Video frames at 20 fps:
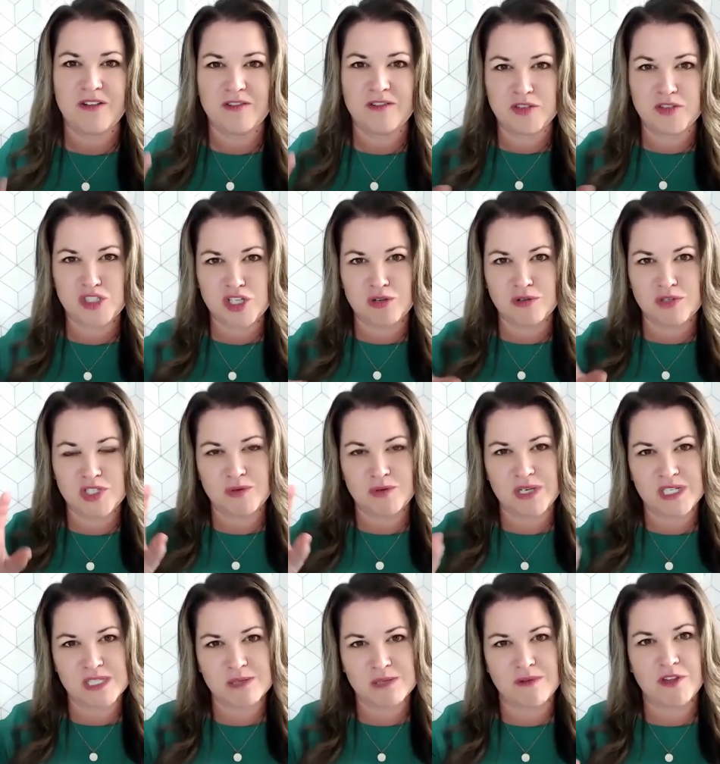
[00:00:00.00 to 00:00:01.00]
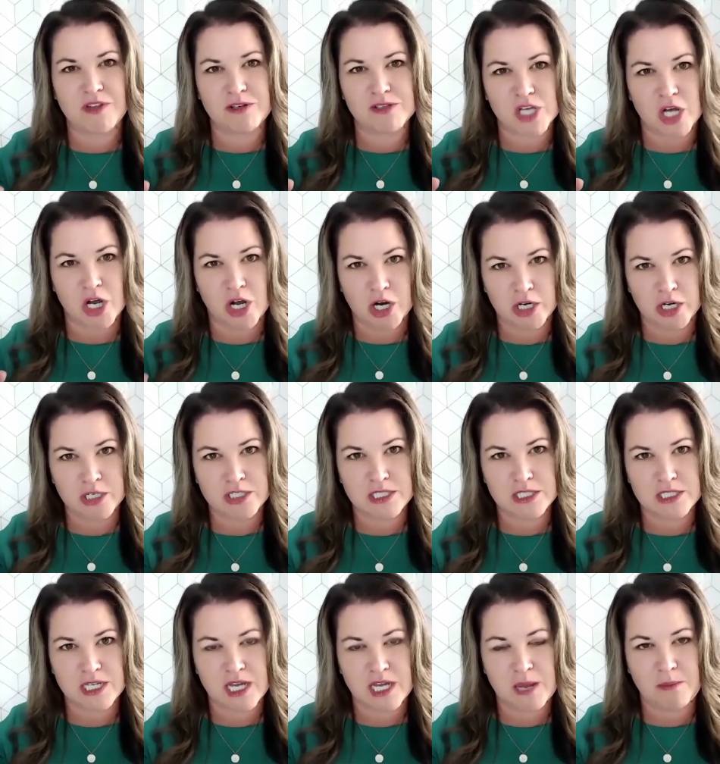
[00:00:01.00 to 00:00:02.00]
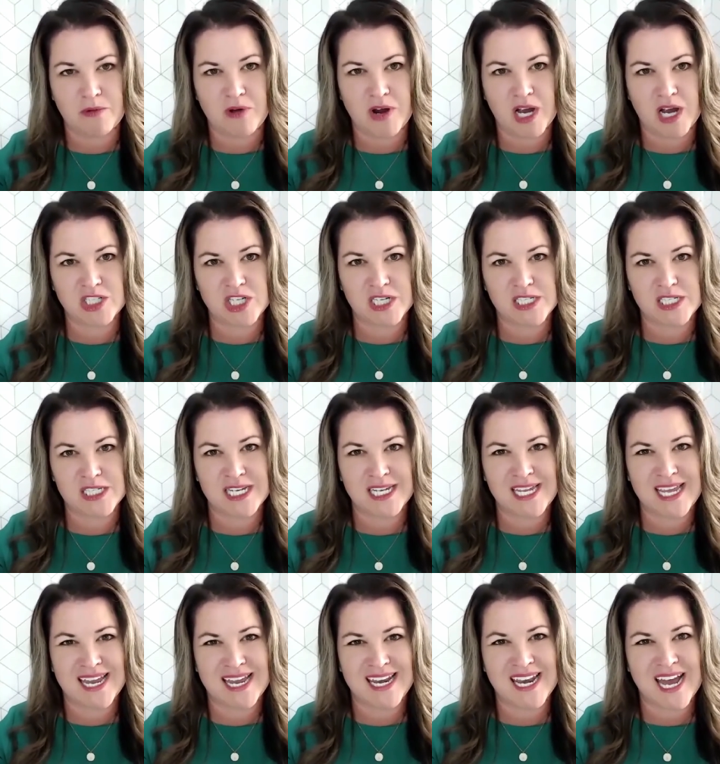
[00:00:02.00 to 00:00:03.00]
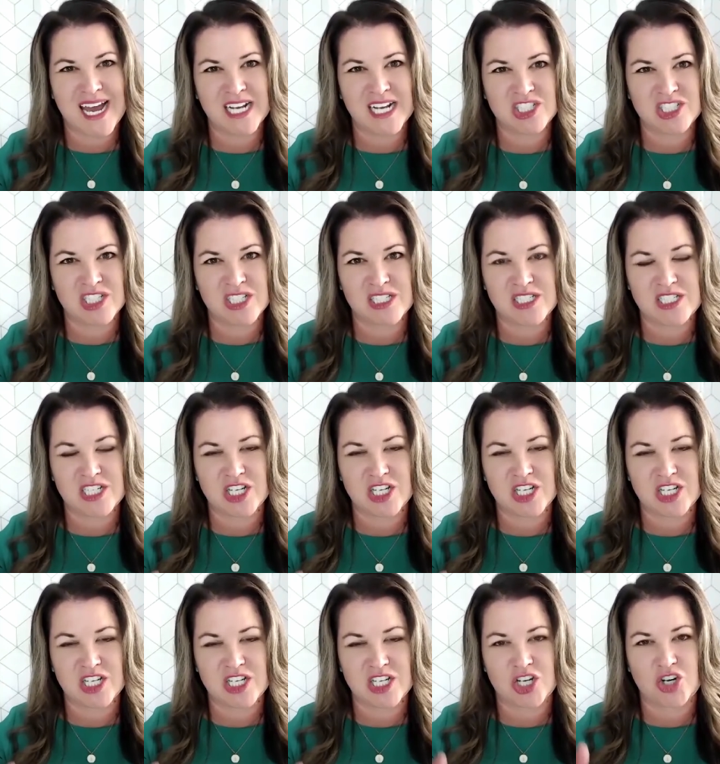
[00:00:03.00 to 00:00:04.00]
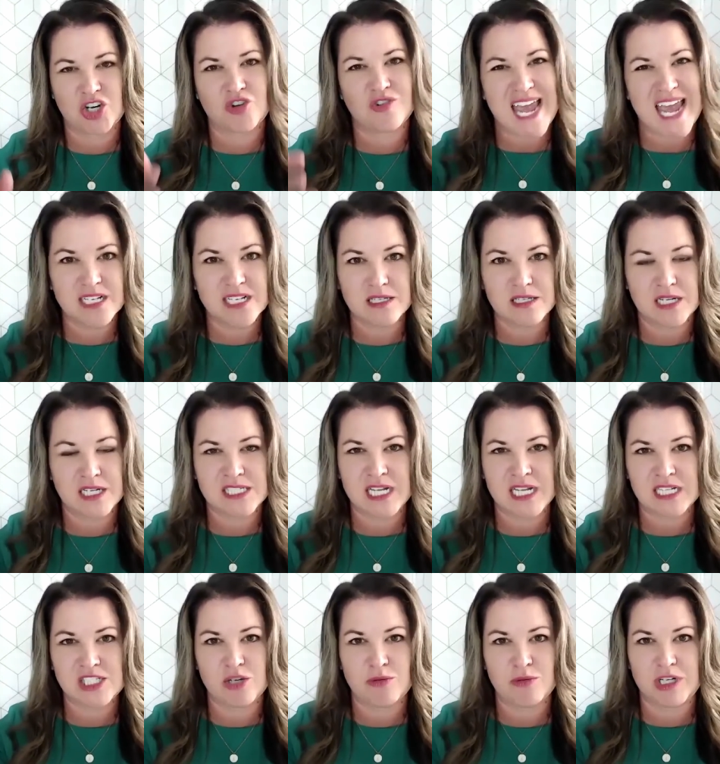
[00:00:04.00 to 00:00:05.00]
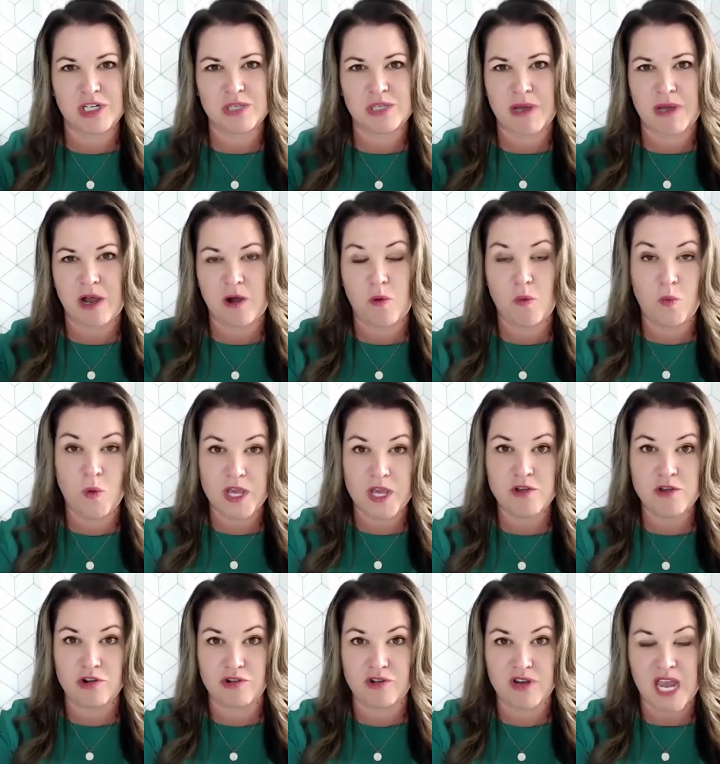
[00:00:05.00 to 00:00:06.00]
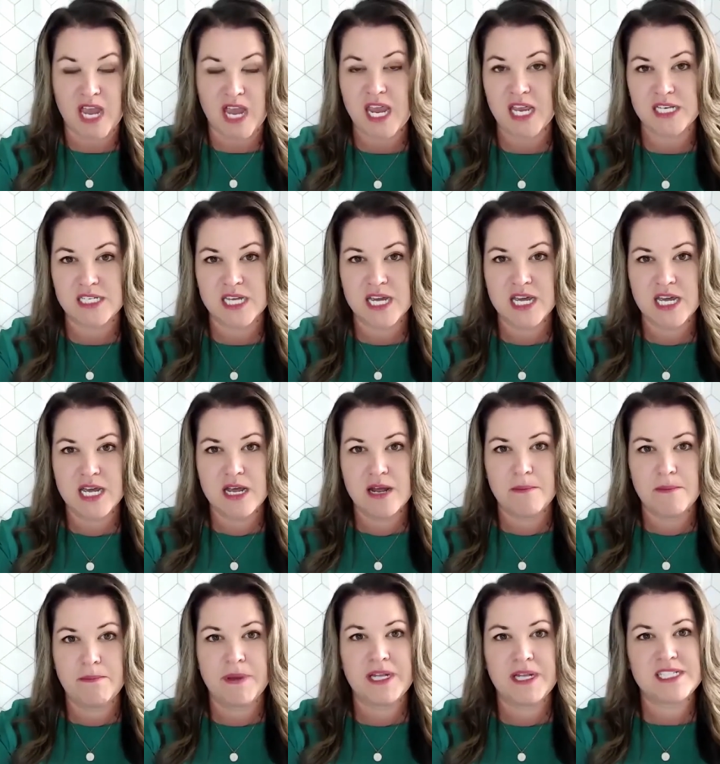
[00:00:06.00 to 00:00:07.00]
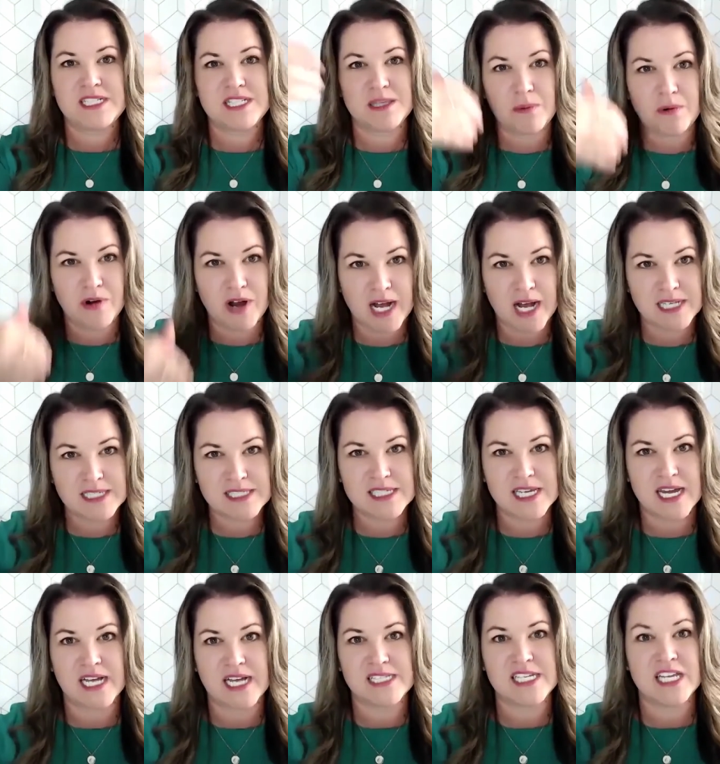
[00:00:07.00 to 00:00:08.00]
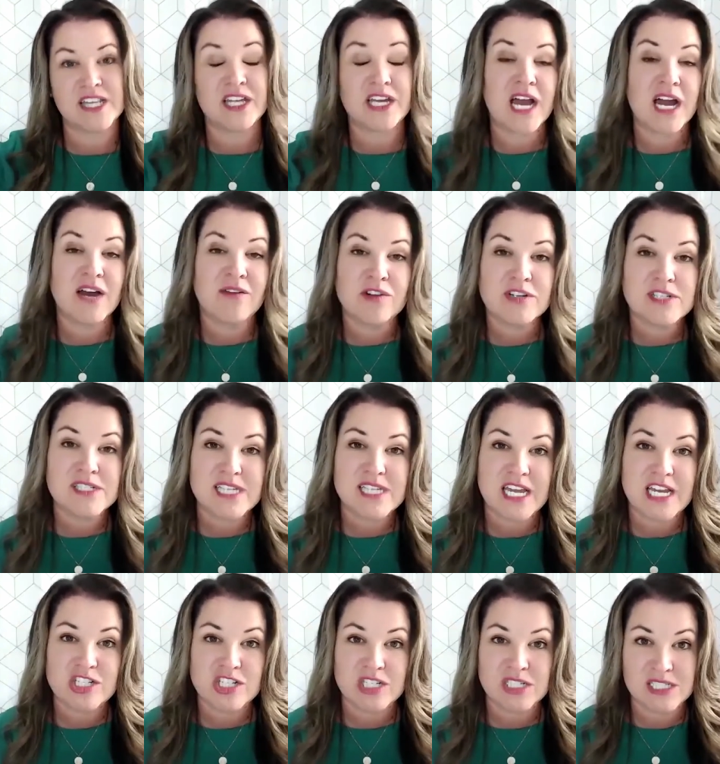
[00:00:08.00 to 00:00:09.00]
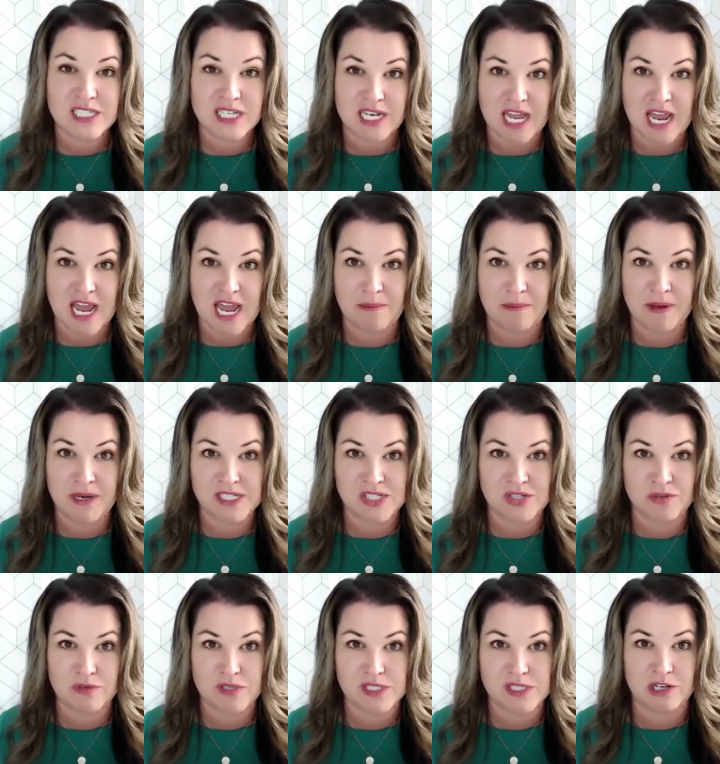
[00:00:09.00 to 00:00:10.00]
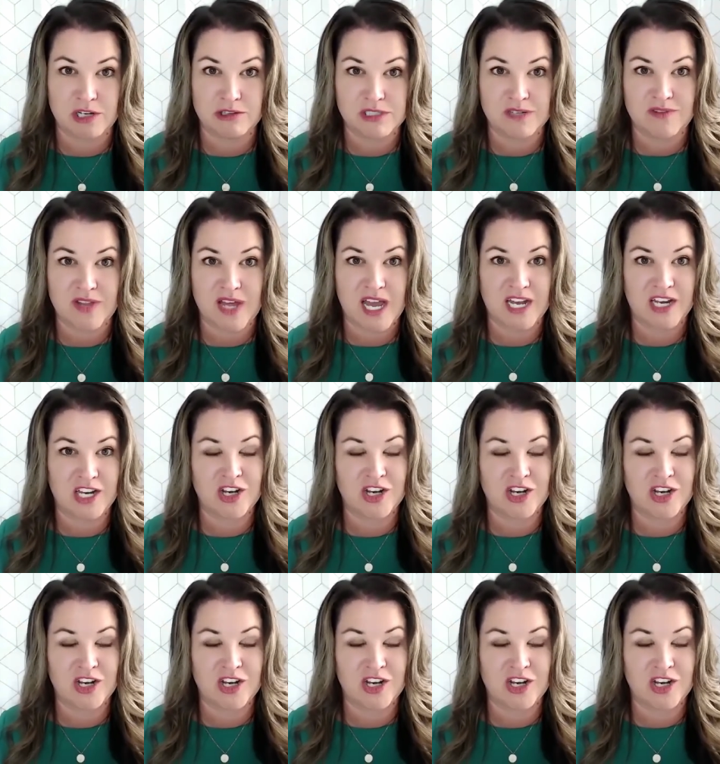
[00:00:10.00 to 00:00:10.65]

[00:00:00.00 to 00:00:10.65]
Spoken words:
so doing some of those art type projects, and again, not just to create, it's not so much about what you create, but it's the process and the conversations that happen as a result of that.